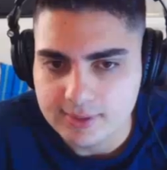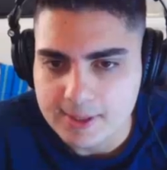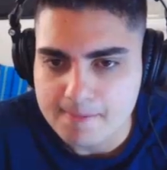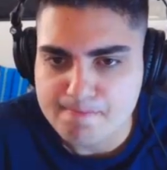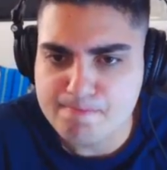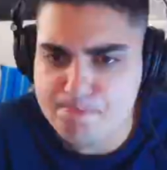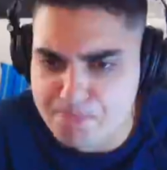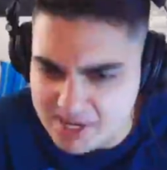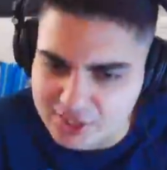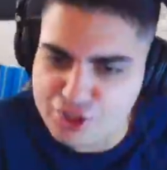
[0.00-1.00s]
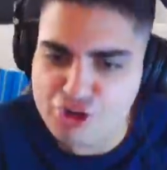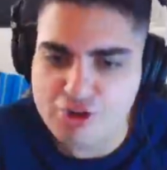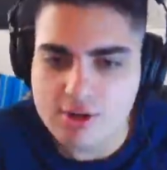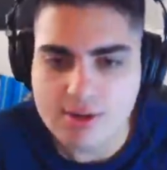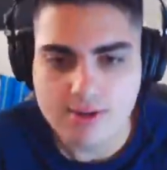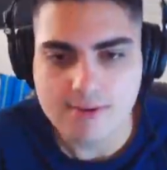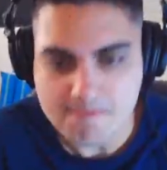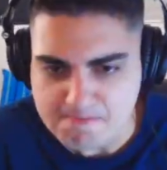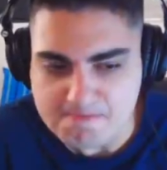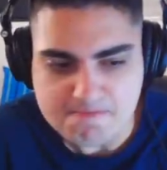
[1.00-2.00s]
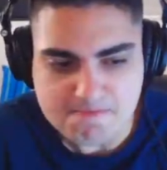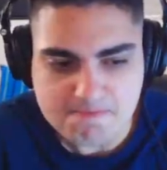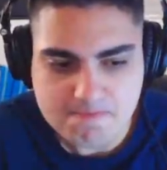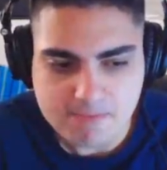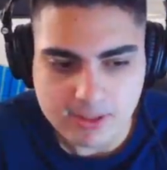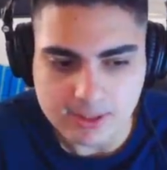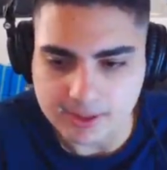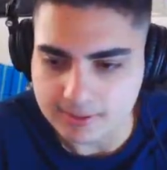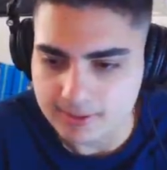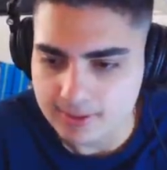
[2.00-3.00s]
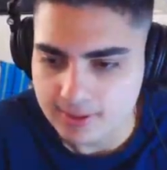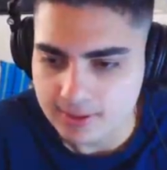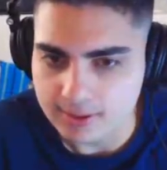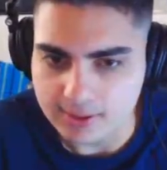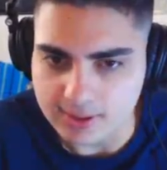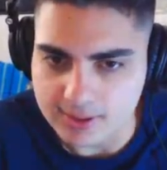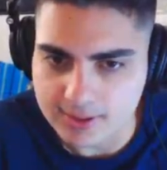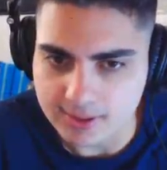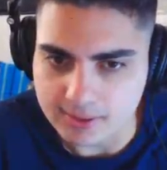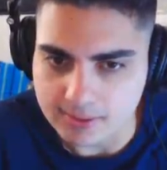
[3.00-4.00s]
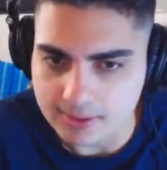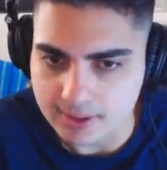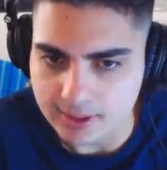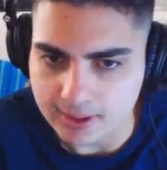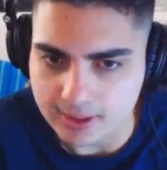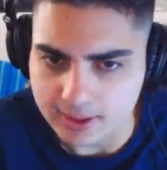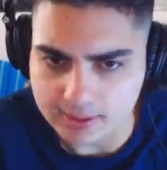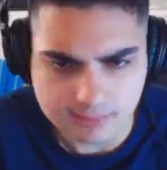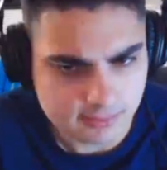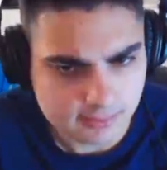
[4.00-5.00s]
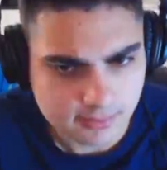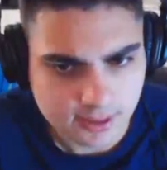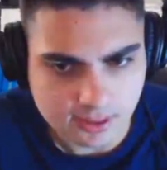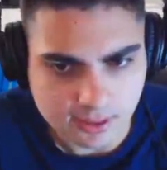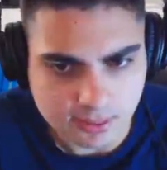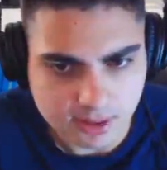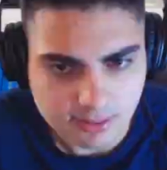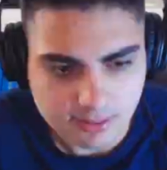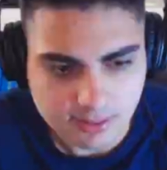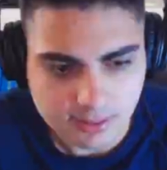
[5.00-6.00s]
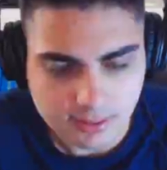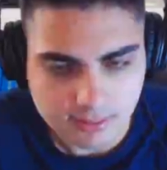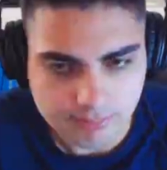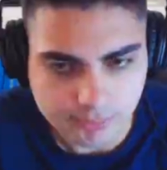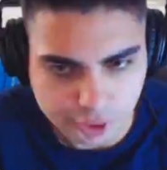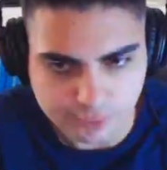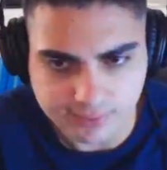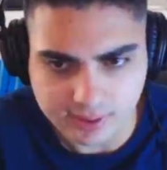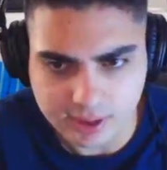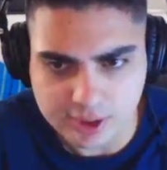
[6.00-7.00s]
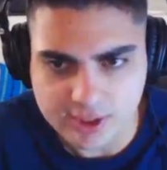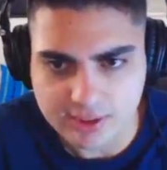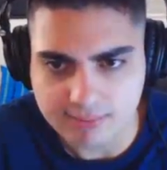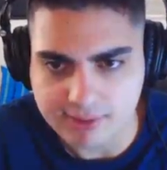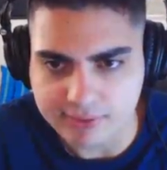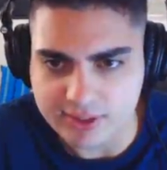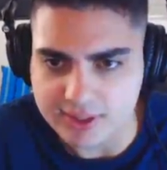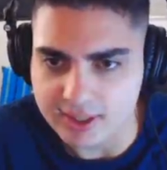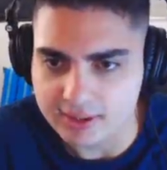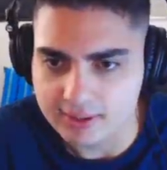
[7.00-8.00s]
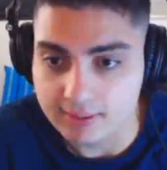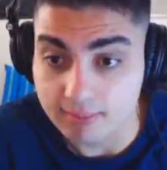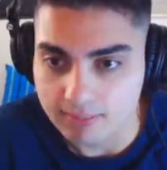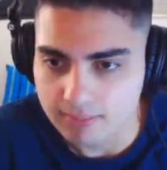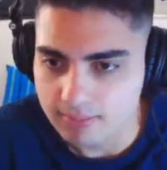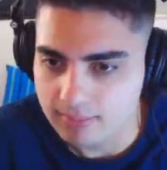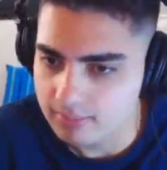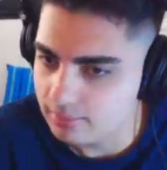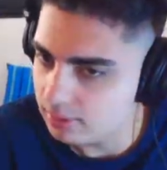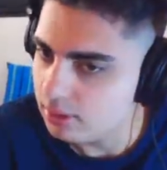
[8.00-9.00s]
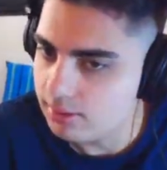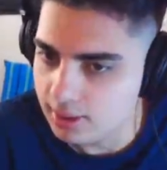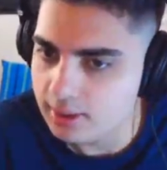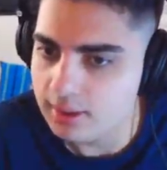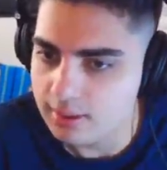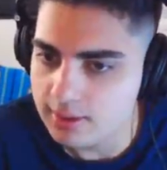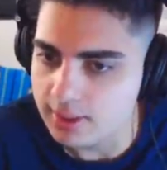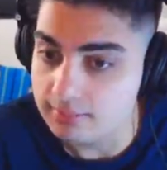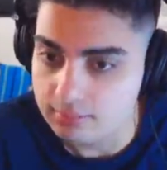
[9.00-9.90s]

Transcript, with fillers: become focused Bitch. on the demonic structure in Hell in a Cell, but there are okay, other so, considerations uh, to think about too. Excuse me. Right, Michael, did you really just reverse that? Okay, okay.